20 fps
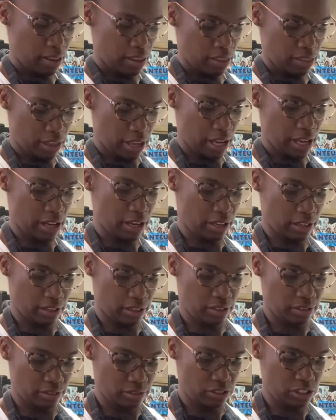that
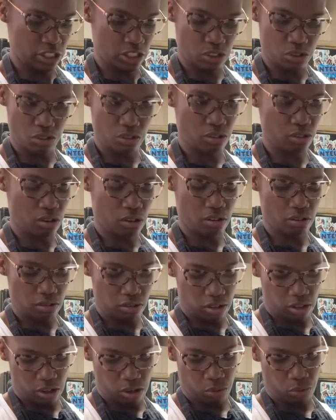just
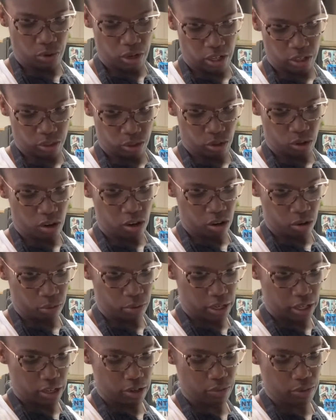regular
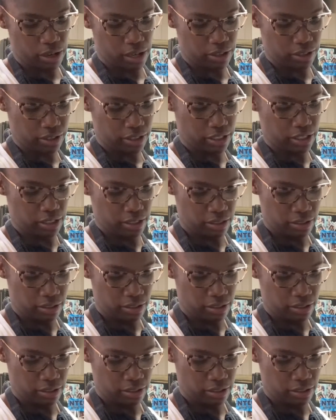already grounded